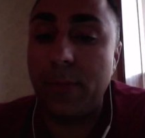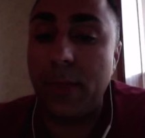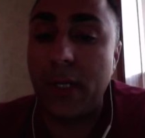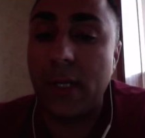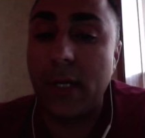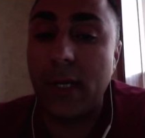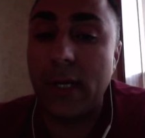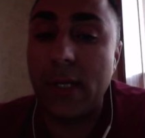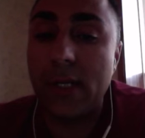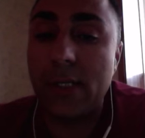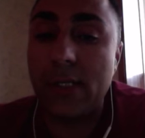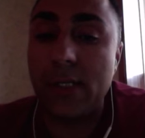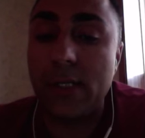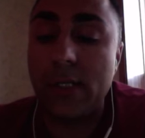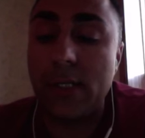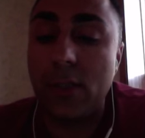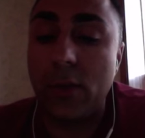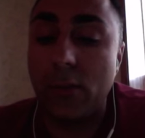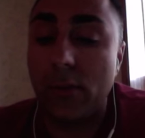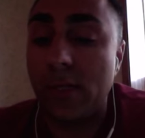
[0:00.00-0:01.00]

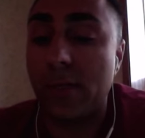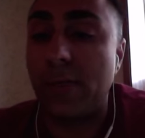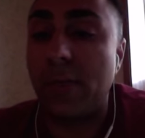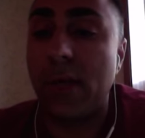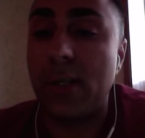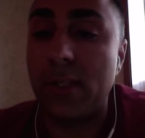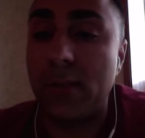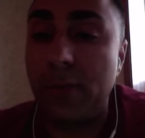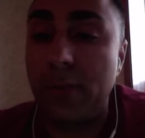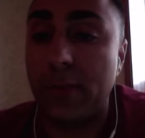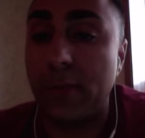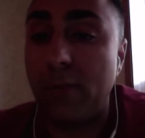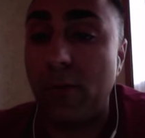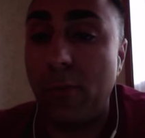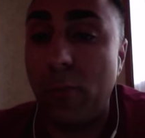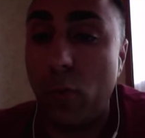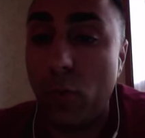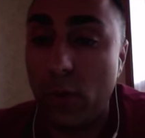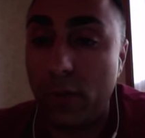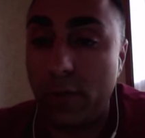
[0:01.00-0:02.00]
because you're responsible to
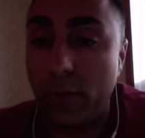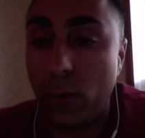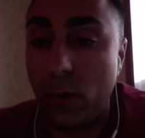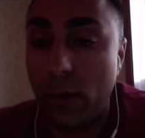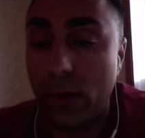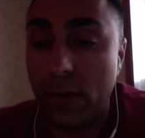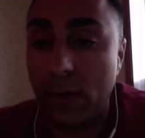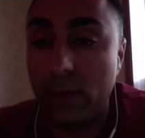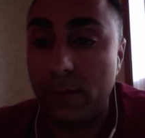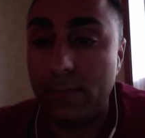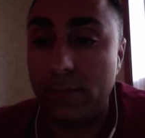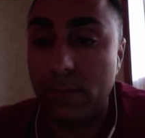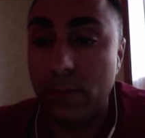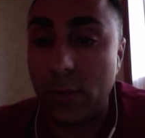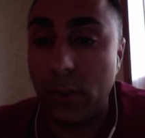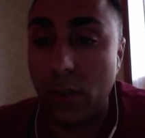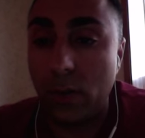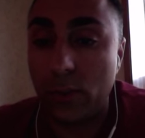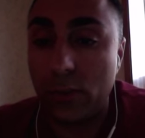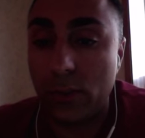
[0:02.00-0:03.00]
report for it
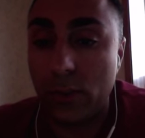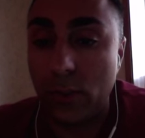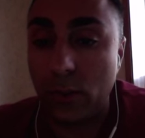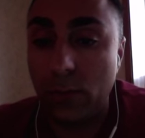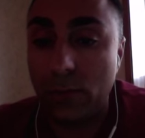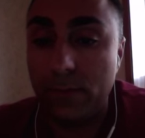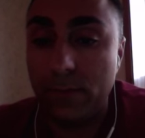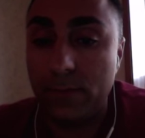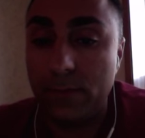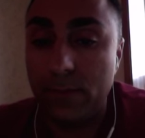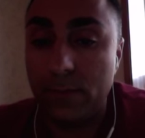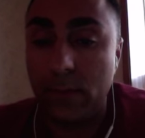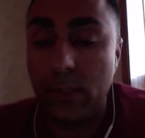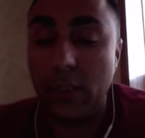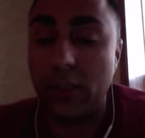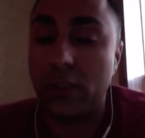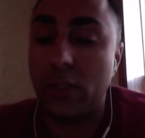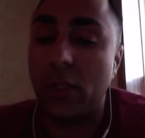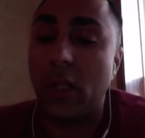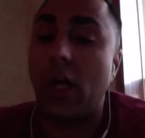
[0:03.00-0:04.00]
also.
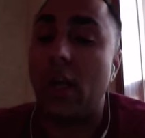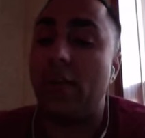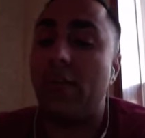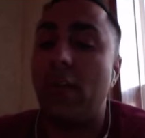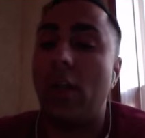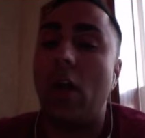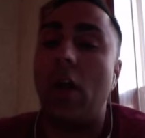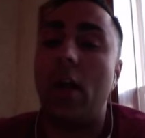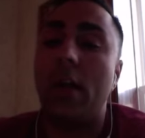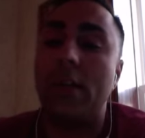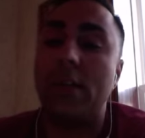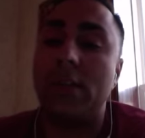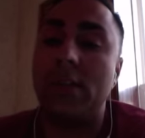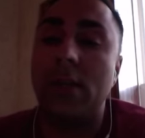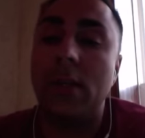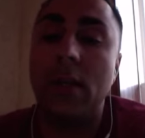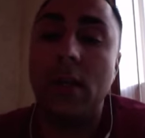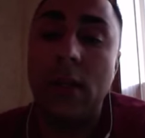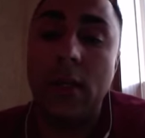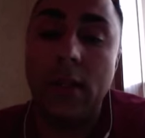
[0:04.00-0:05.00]
There's a lot of laws
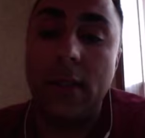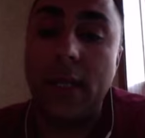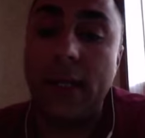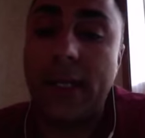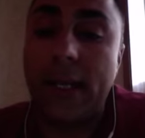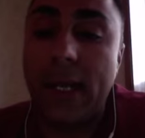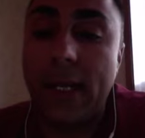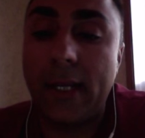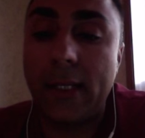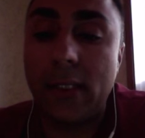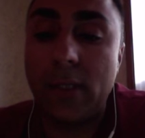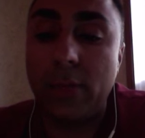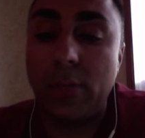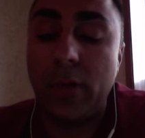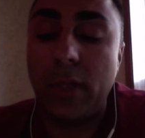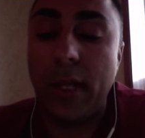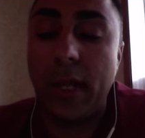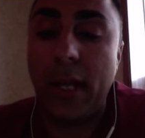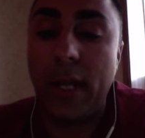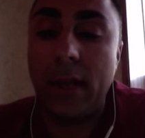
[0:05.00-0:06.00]
that kick into
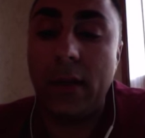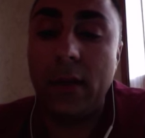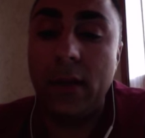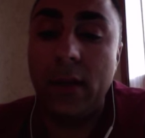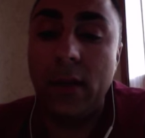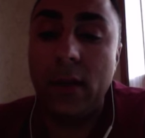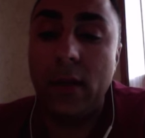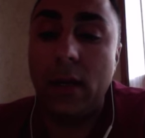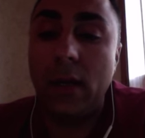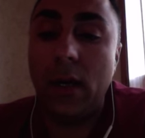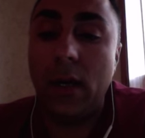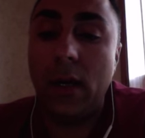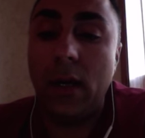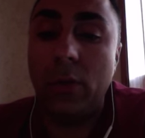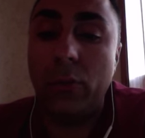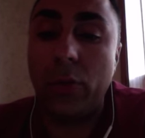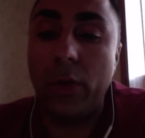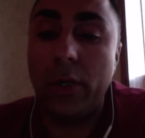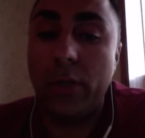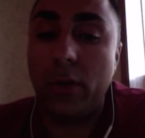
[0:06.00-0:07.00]
play
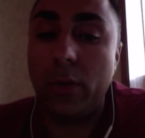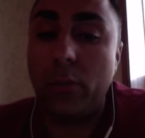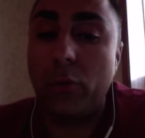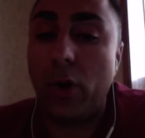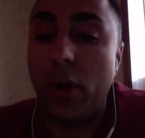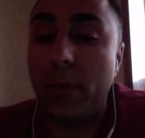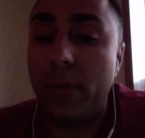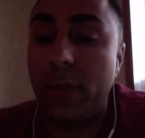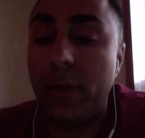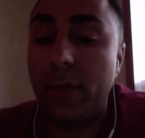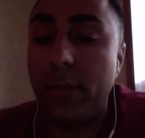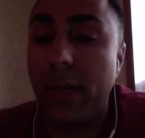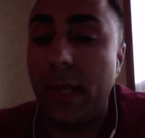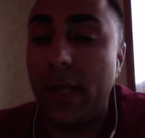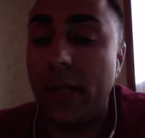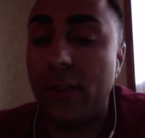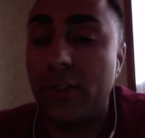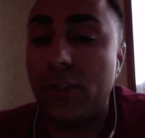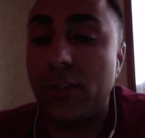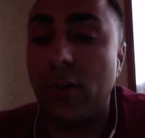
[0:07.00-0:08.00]
when you're a property
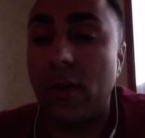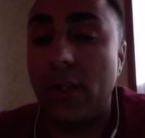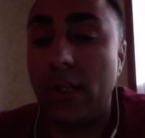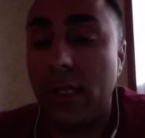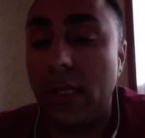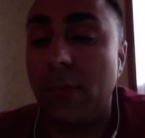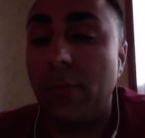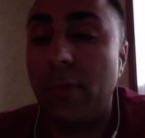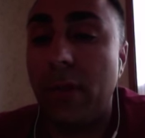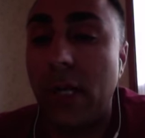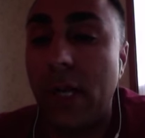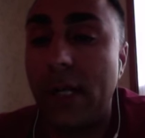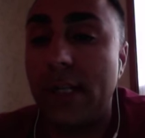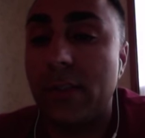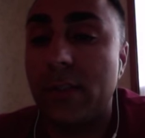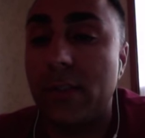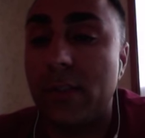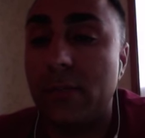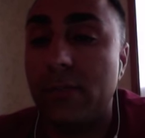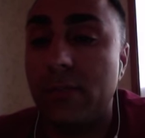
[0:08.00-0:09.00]
manager and the
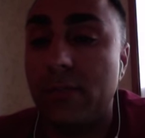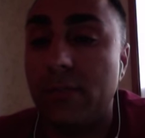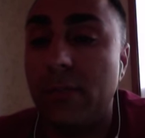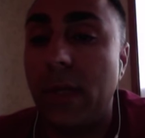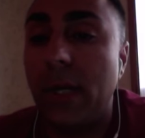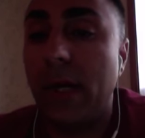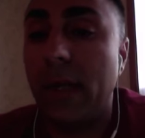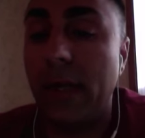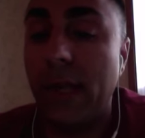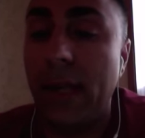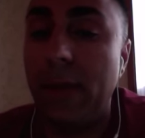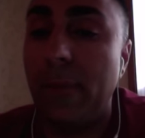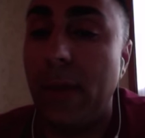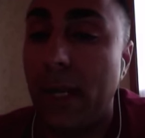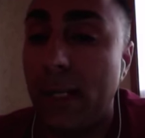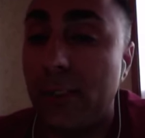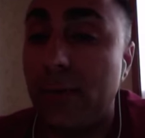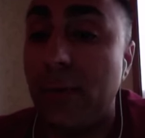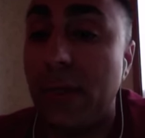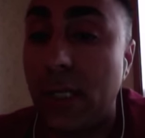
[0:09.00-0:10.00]
compliance by a
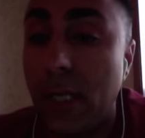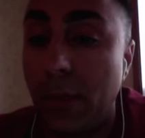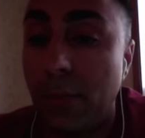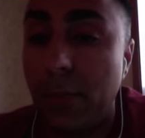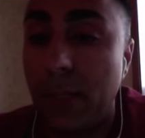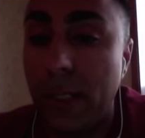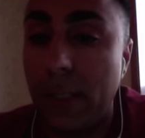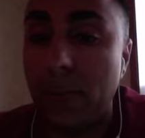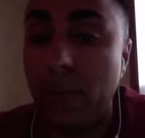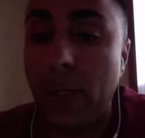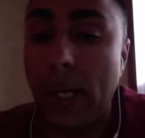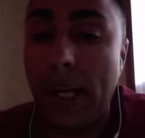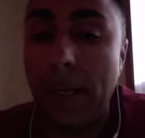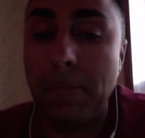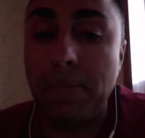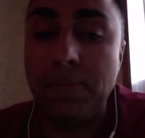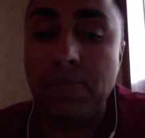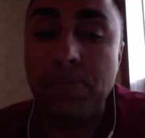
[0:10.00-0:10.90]
management company, okay?